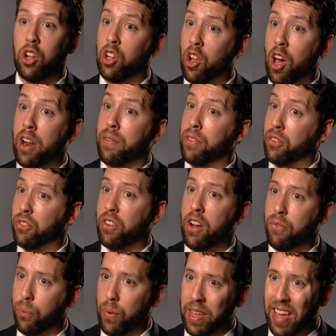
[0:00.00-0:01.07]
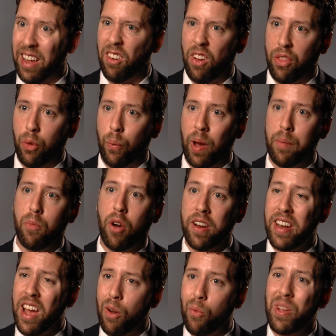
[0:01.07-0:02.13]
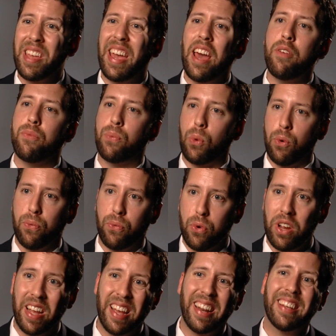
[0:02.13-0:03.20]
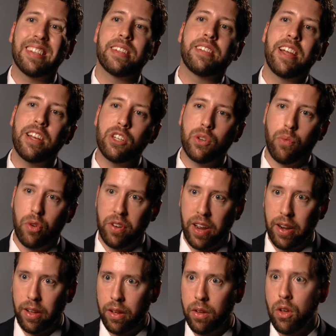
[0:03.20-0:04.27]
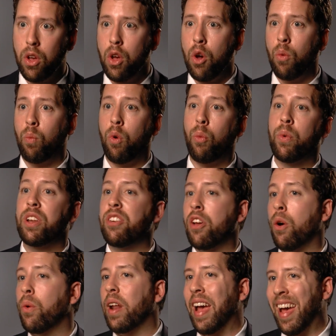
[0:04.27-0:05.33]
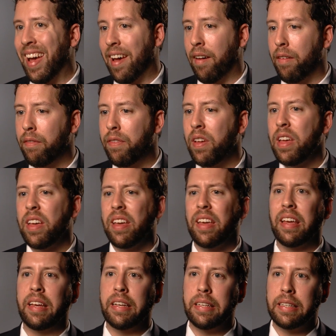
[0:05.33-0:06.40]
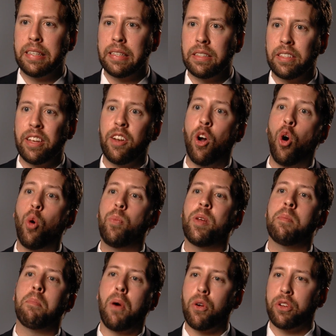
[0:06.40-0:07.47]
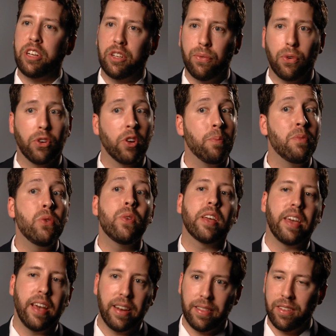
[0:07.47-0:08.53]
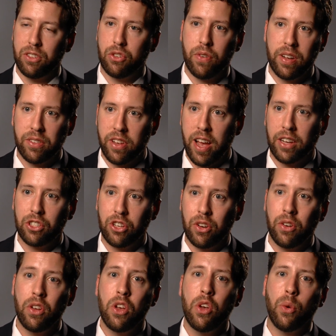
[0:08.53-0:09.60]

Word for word: a lot of the stuff we get on the web right now, we get for free in exchange for data. What we don't have is an open market for communicating this transaction